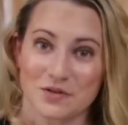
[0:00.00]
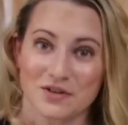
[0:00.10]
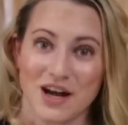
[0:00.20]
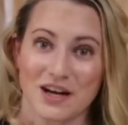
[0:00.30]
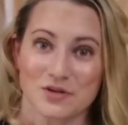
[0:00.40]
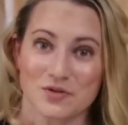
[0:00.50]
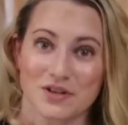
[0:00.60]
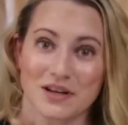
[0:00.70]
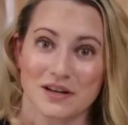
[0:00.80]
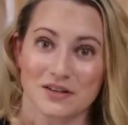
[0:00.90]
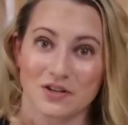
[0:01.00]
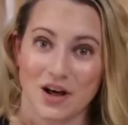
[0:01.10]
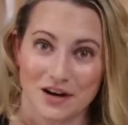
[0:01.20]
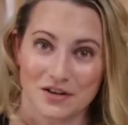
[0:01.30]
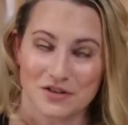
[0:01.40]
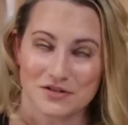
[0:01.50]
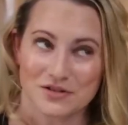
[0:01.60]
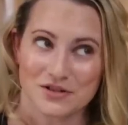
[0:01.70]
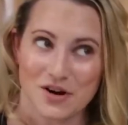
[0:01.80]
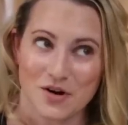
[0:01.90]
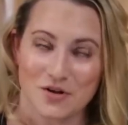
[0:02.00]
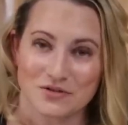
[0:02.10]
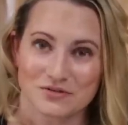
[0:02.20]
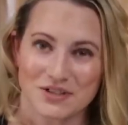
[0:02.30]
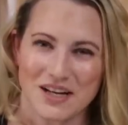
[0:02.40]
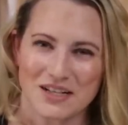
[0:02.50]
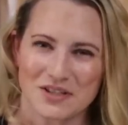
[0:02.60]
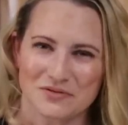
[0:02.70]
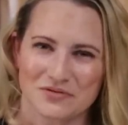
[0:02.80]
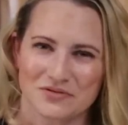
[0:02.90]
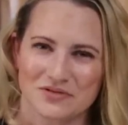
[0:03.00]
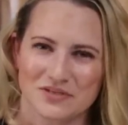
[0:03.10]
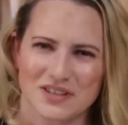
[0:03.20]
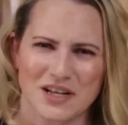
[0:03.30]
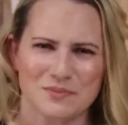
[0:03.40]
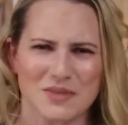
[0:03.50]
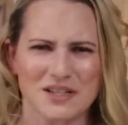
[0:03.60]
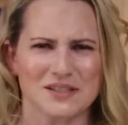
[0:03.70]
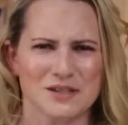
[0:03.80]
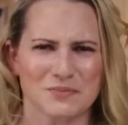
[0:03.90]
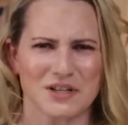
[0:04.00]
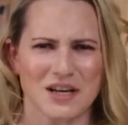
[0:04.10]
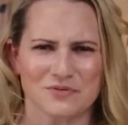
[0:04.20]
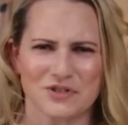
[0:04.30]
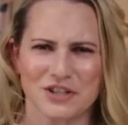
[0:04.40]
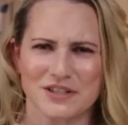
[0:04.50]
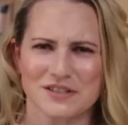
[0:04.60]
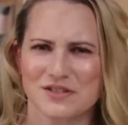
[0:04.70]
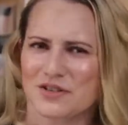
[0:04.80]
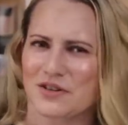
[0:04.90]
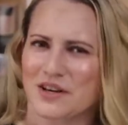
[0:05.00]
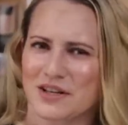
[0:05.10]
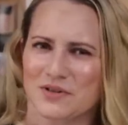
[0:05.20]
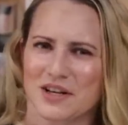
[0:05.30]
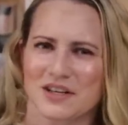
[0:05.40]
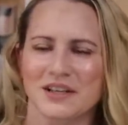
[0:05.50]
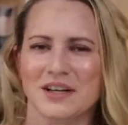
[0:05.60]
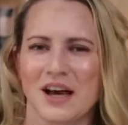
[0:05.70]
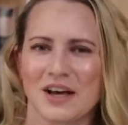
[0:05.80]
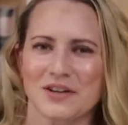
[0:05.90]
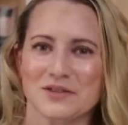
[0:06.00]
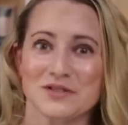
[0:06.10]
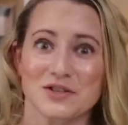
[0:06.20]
they would not do that any longer. So kind of an admittance, but not really. So anyway, I thought that was